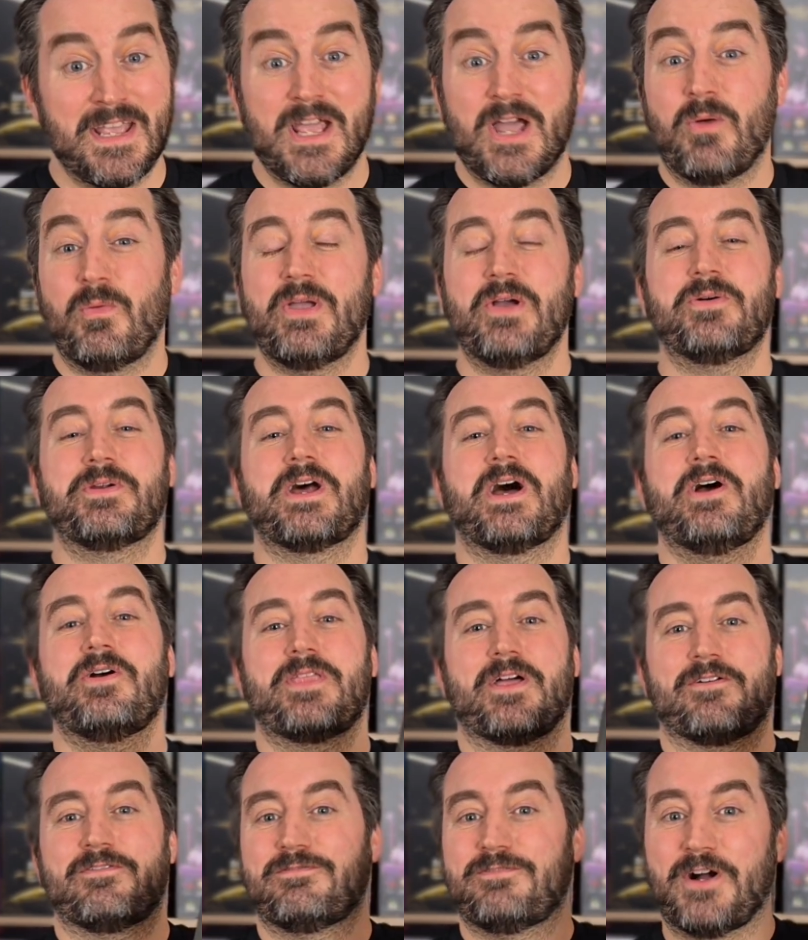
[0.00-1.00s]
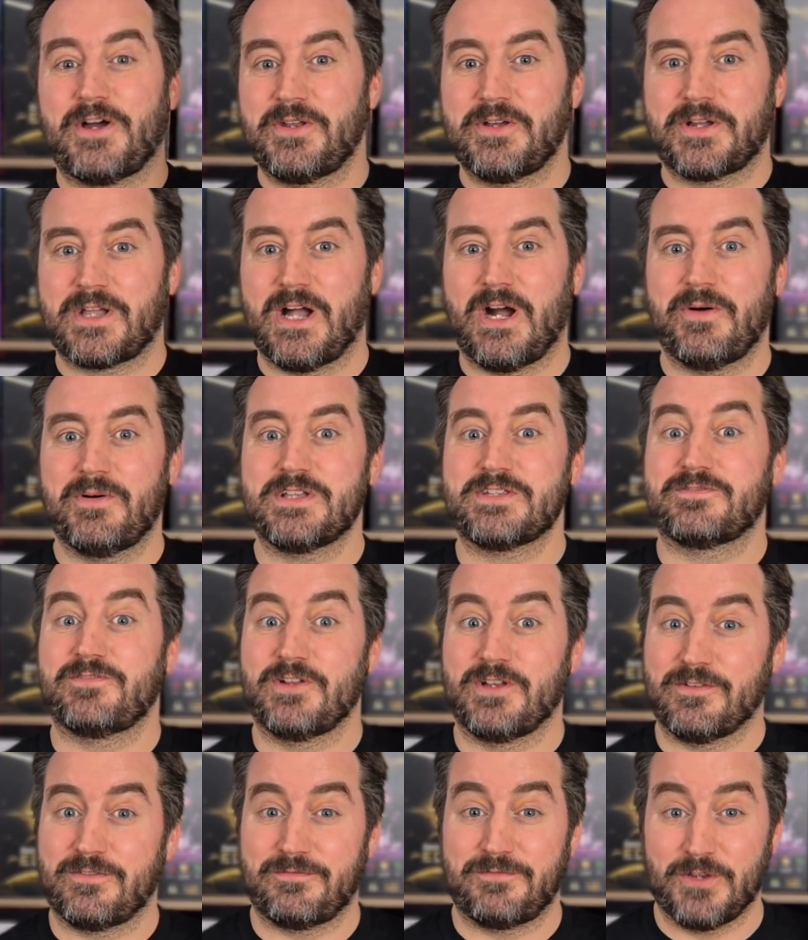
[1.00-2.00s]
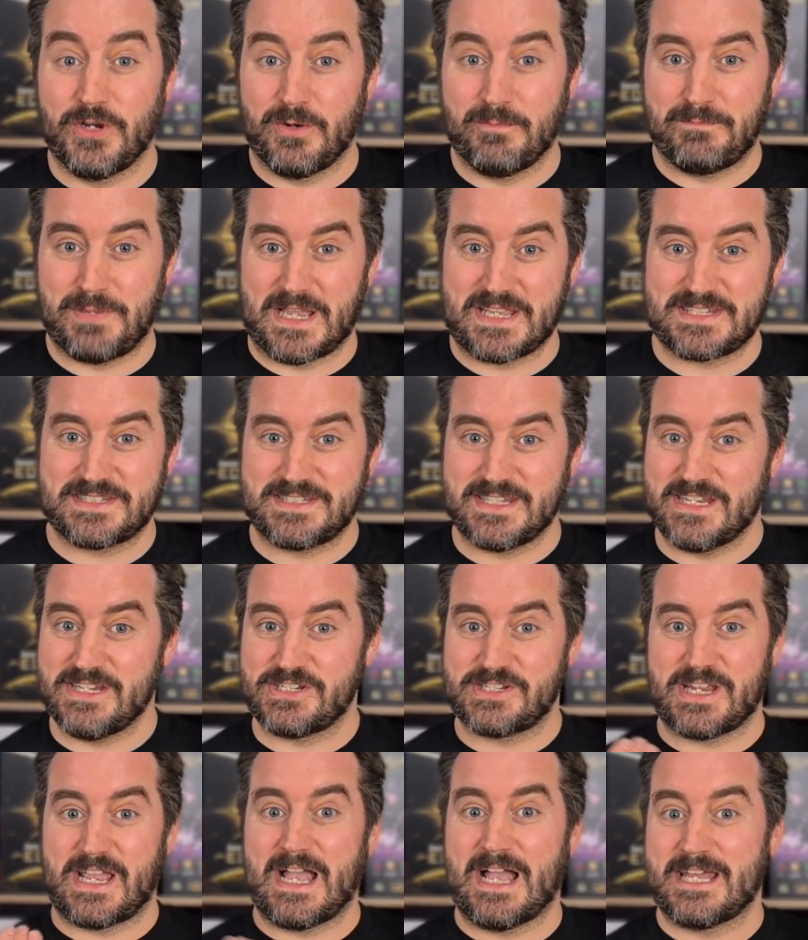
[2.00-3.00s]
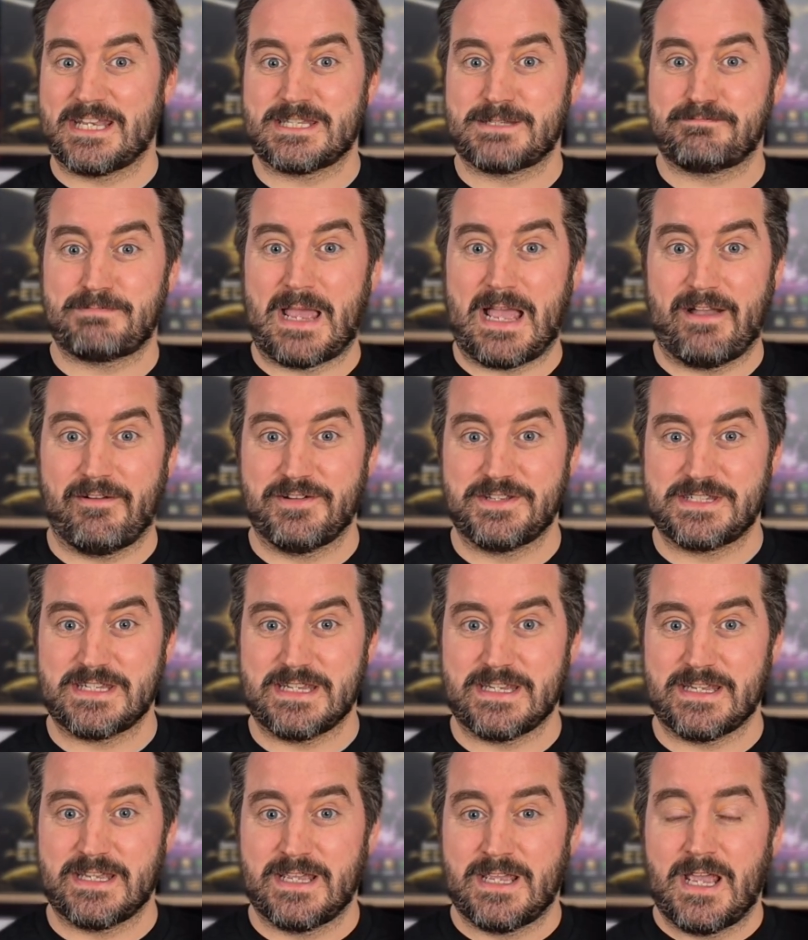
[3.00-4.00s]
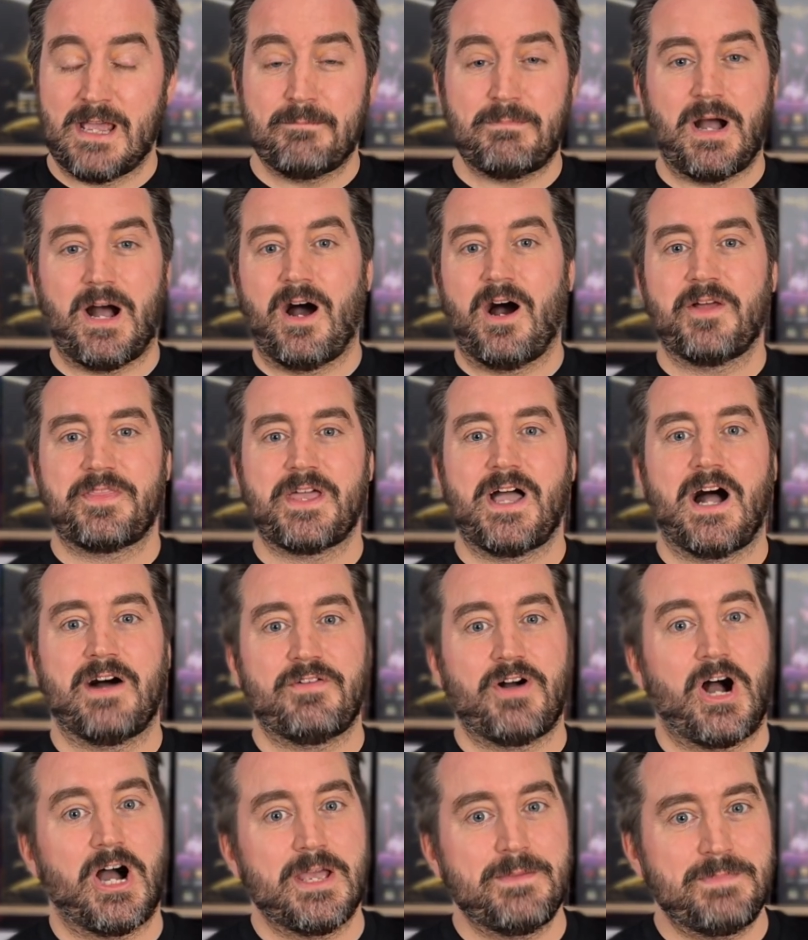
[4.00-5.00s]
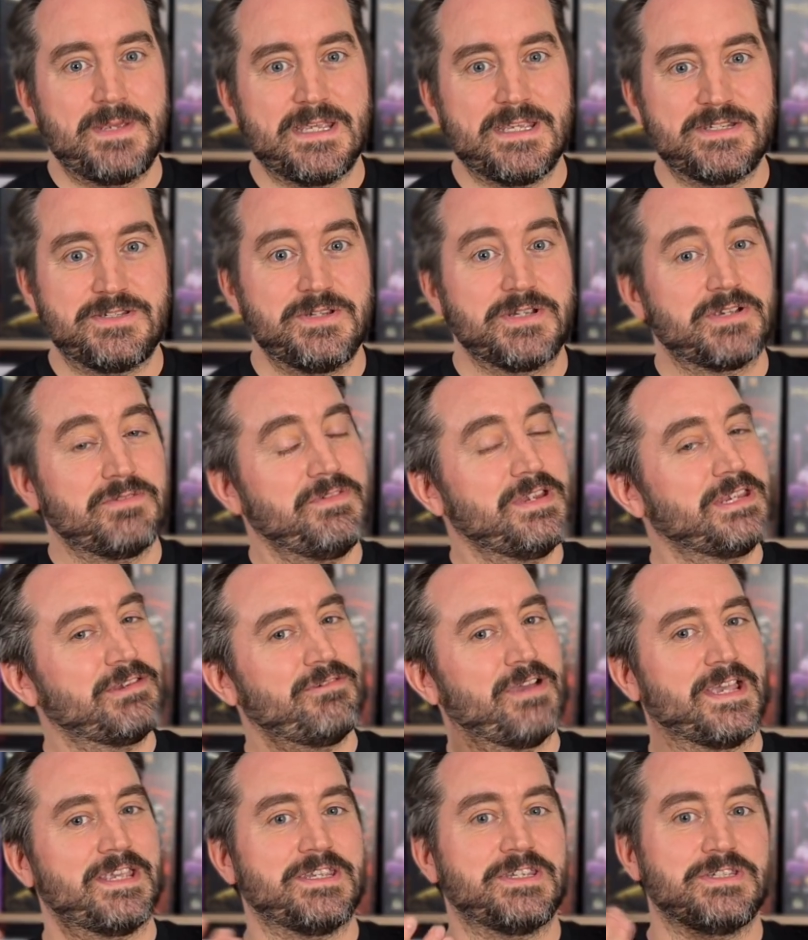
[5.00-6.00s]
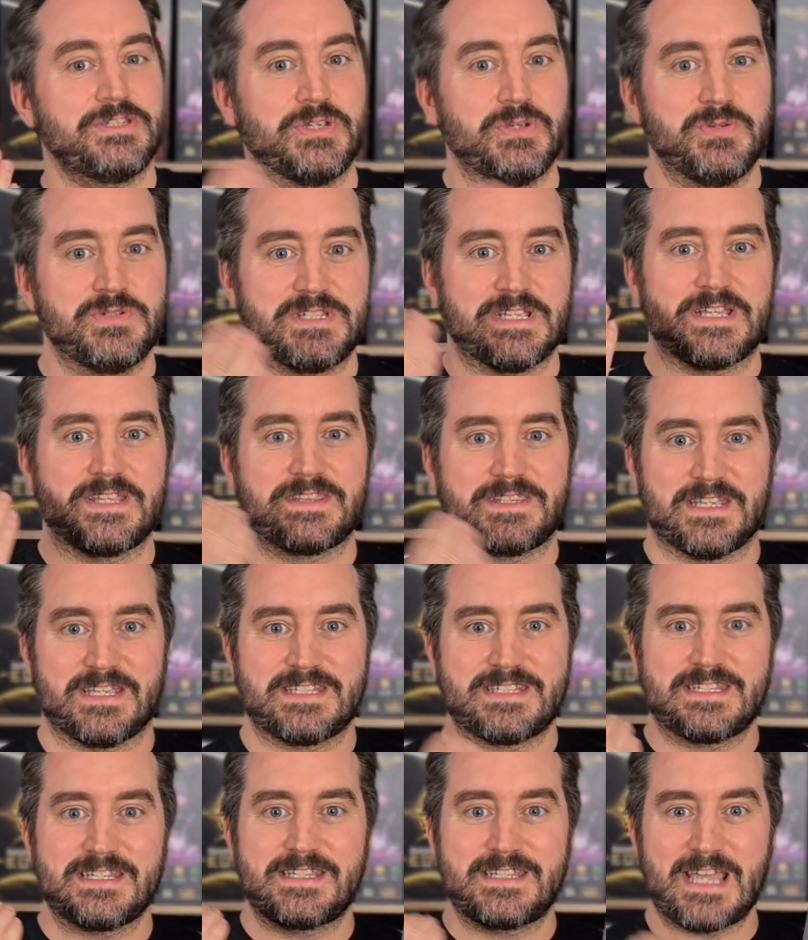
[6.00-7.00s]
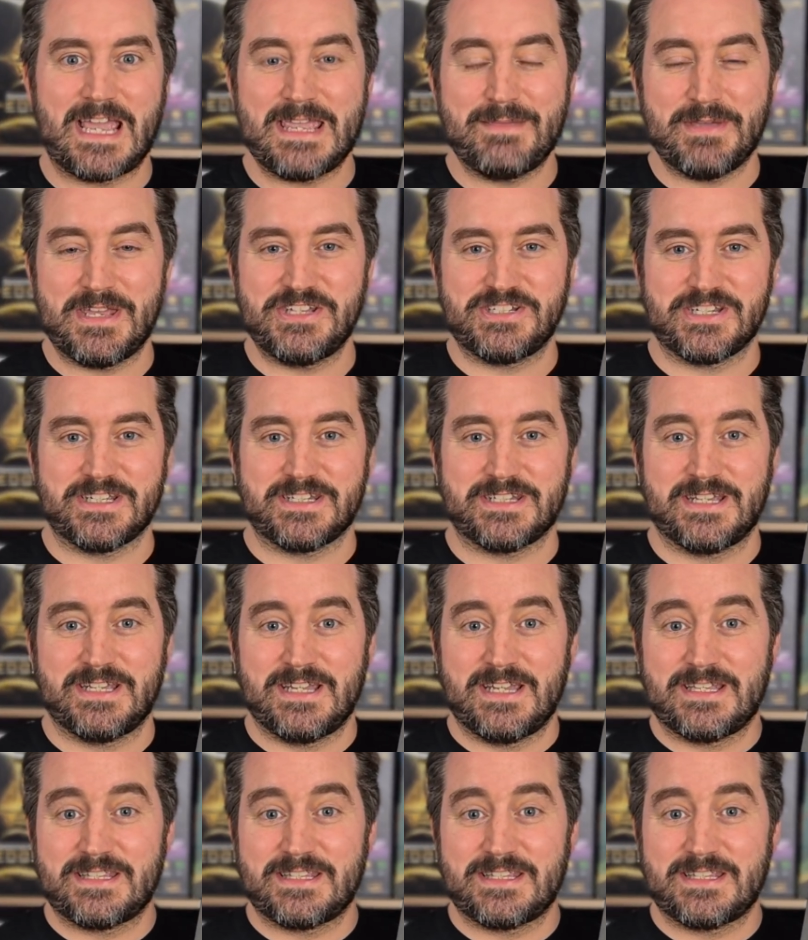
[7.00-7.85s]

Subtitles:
We all know that Final Girl is full of film pastiche and parody, but are there other IPs you can recreate using this game engine?